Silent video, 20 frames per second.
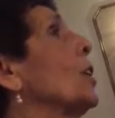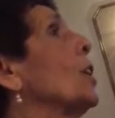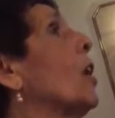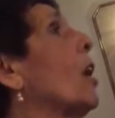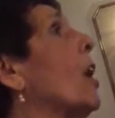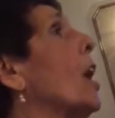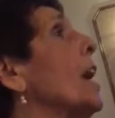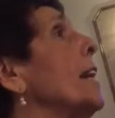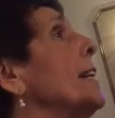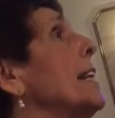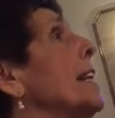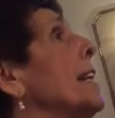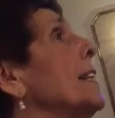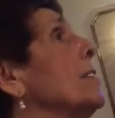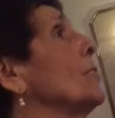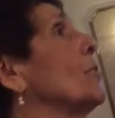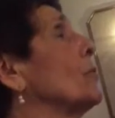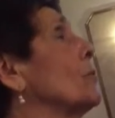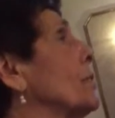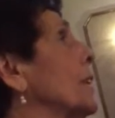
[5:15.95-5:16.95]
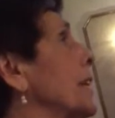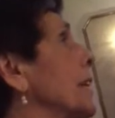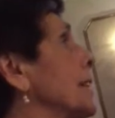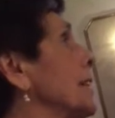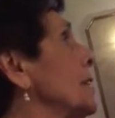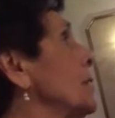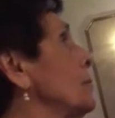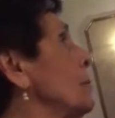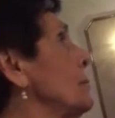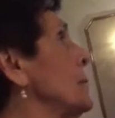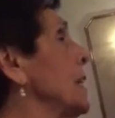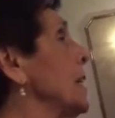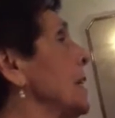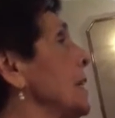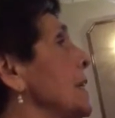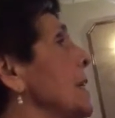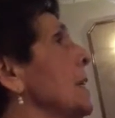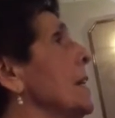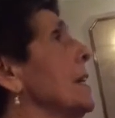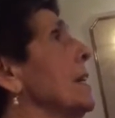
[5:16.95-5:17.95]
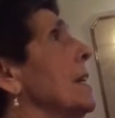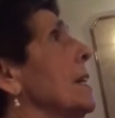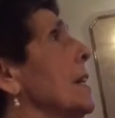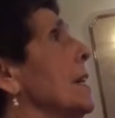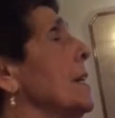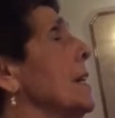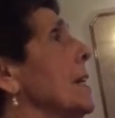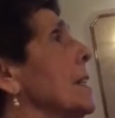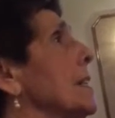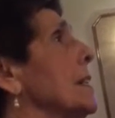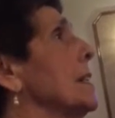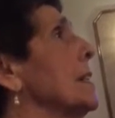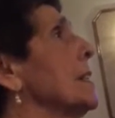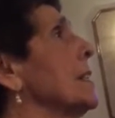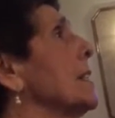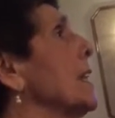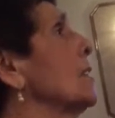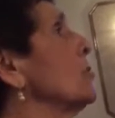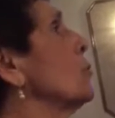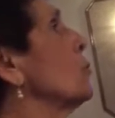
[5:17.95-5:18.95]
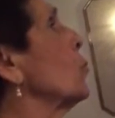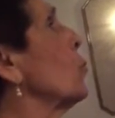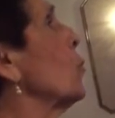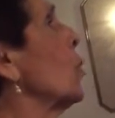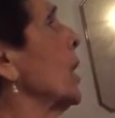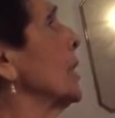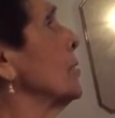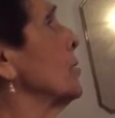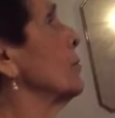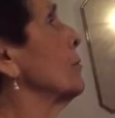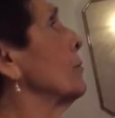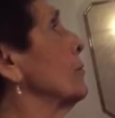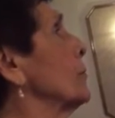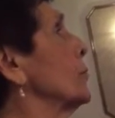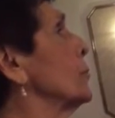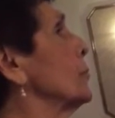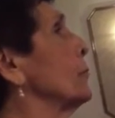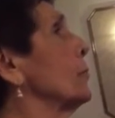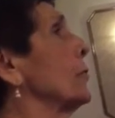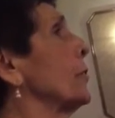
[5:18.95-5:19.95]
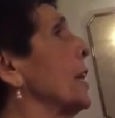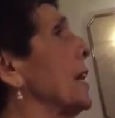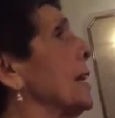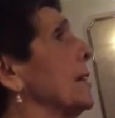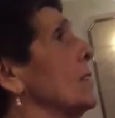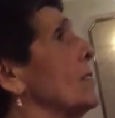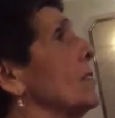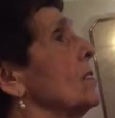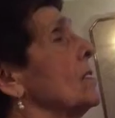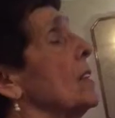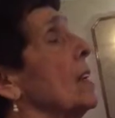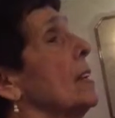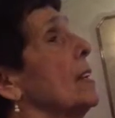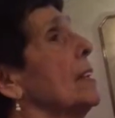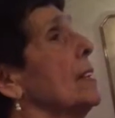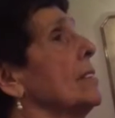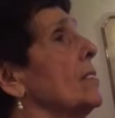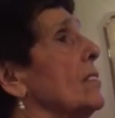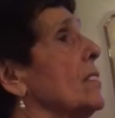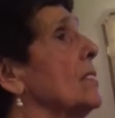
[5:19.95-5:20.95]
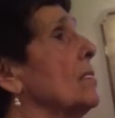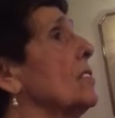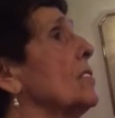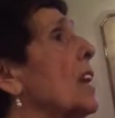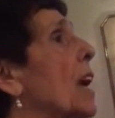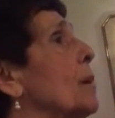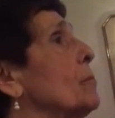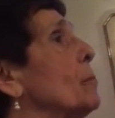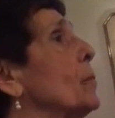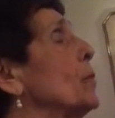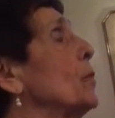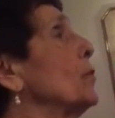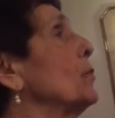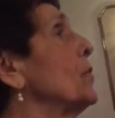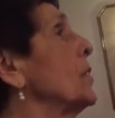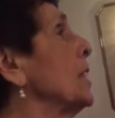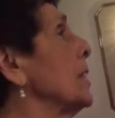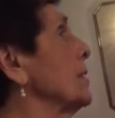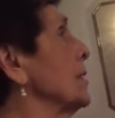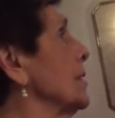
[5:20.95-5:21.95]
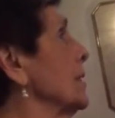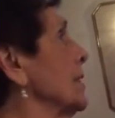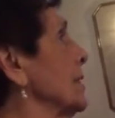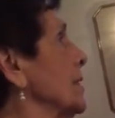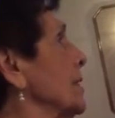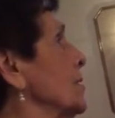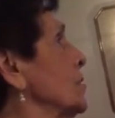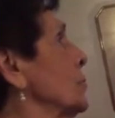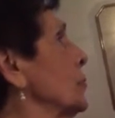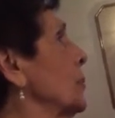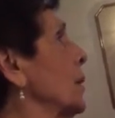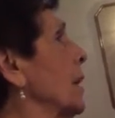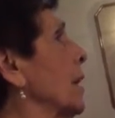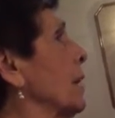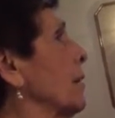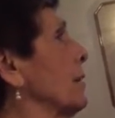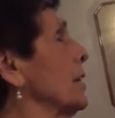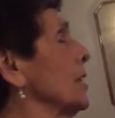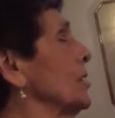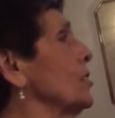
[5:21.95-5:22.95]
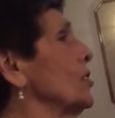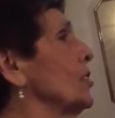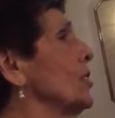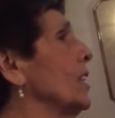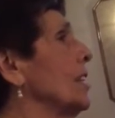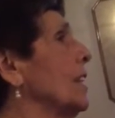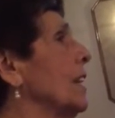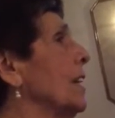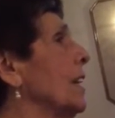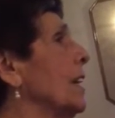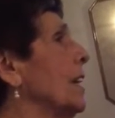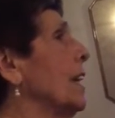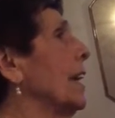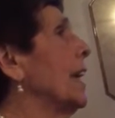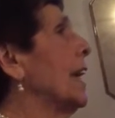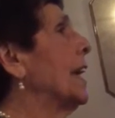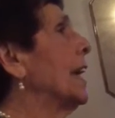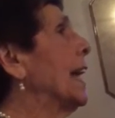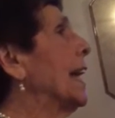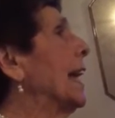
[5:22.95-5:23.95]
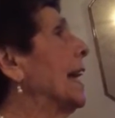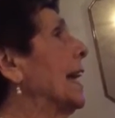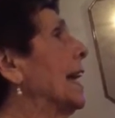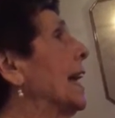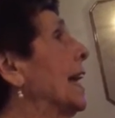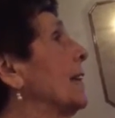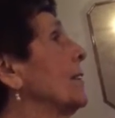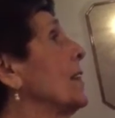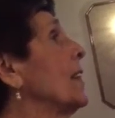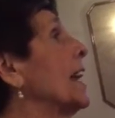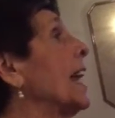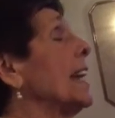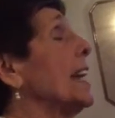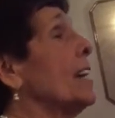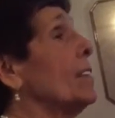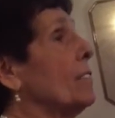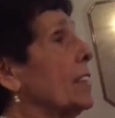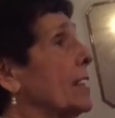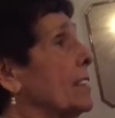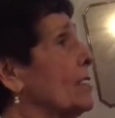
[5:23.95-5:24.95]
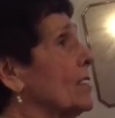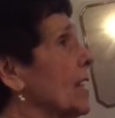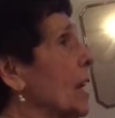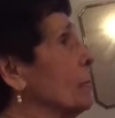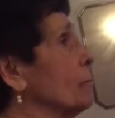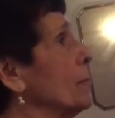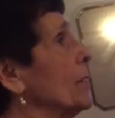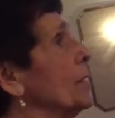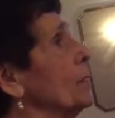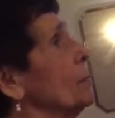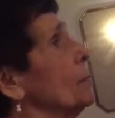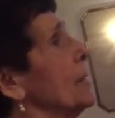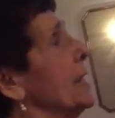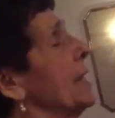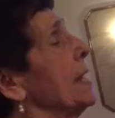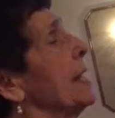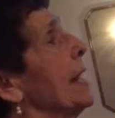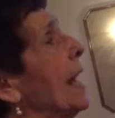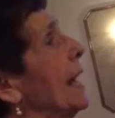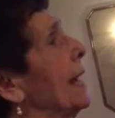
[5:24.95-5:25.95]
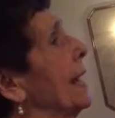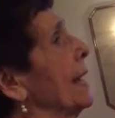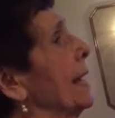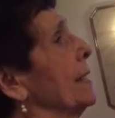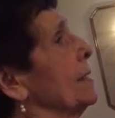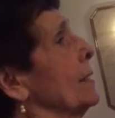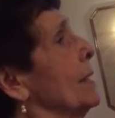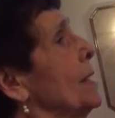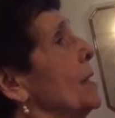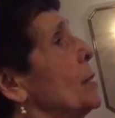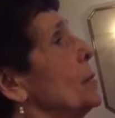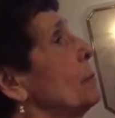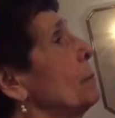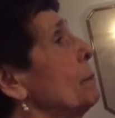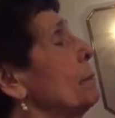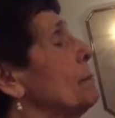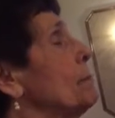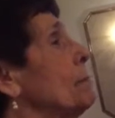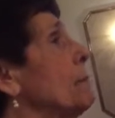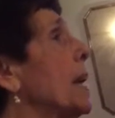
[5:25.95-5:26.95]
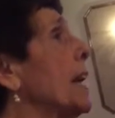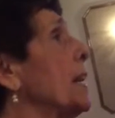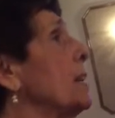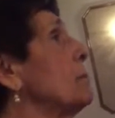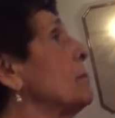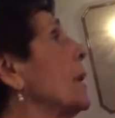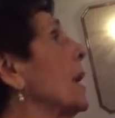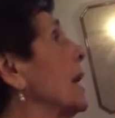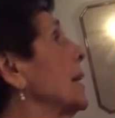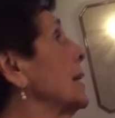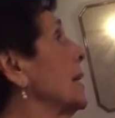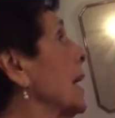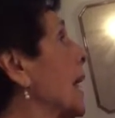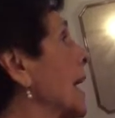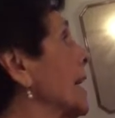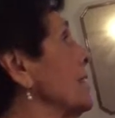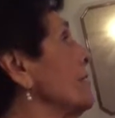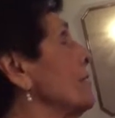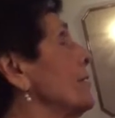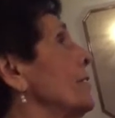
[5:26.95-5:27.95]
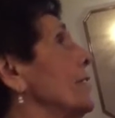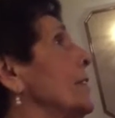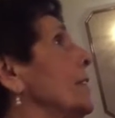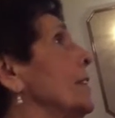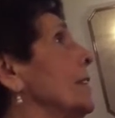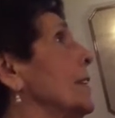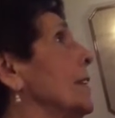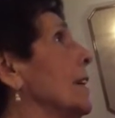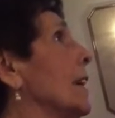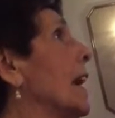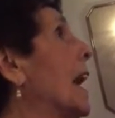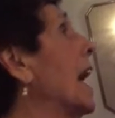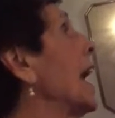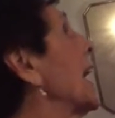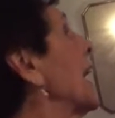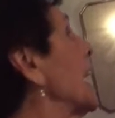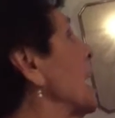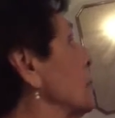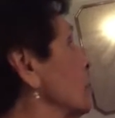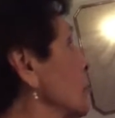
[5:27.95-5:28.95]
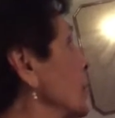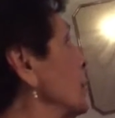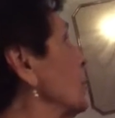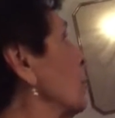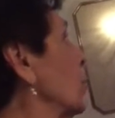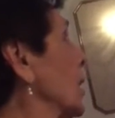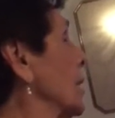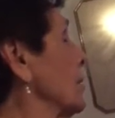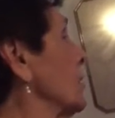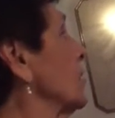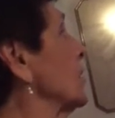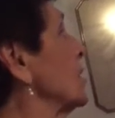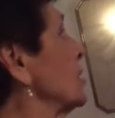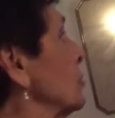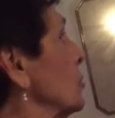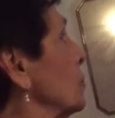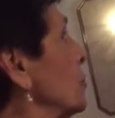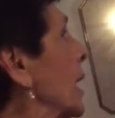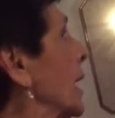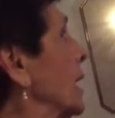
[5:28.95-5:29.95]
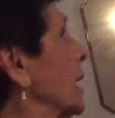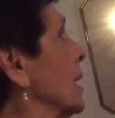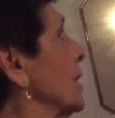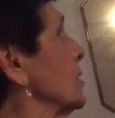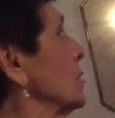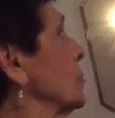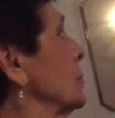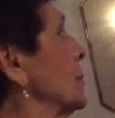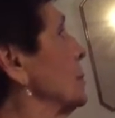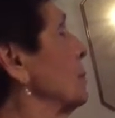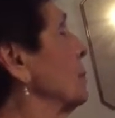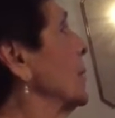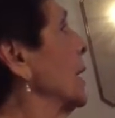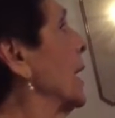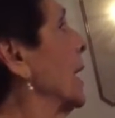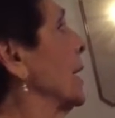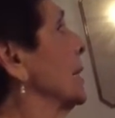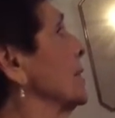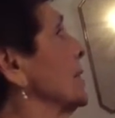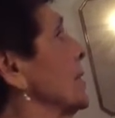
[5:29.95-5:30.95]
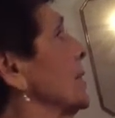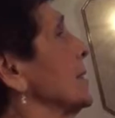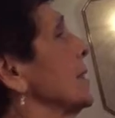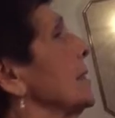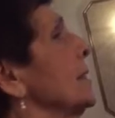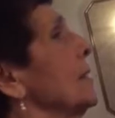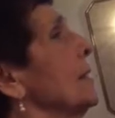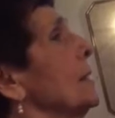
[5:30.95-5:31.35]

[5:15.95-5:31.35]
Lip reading: God has granted me such wonderful friends since I moved into this parish. And they have accepted me and made my life a happy one since my husband passed.